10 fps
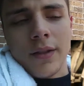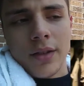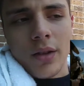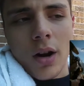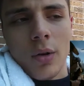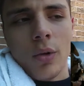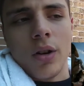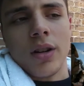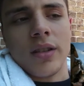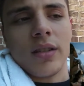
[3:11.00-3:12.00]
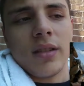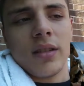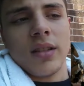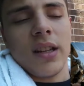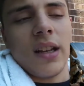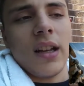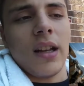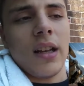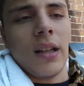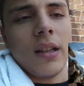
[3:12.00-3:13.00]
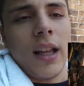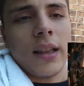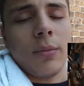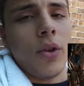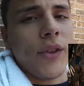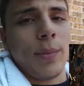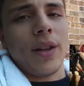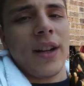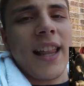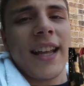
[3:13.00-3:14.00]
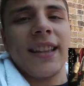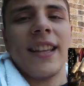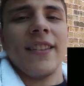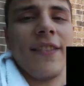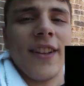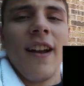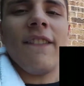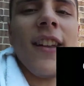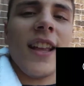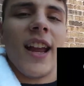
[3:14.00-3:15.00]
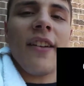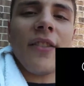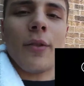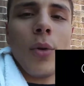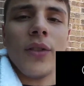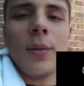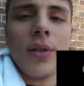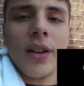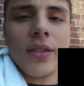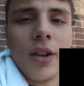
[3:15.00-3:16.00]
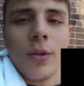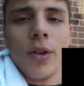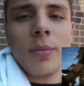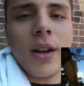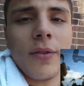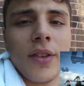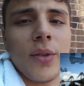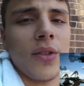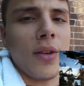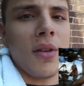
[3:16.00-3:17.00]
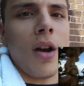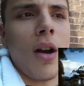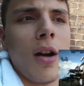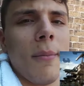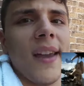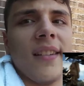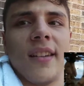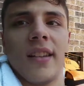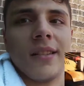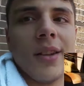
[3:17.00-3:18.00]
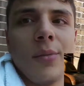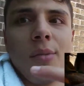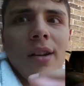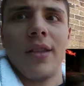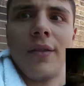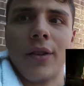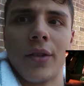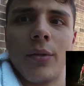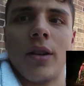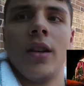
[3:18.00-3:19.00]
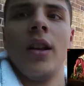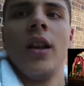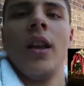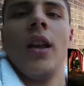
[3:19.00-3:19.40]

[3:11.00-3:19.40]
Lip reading: for Star Wars, like the multiplayer, like the gut feeling I have is for multiplayer, Star Wars Battlefront 2 is going to be amazing. It's going to be better than the first one,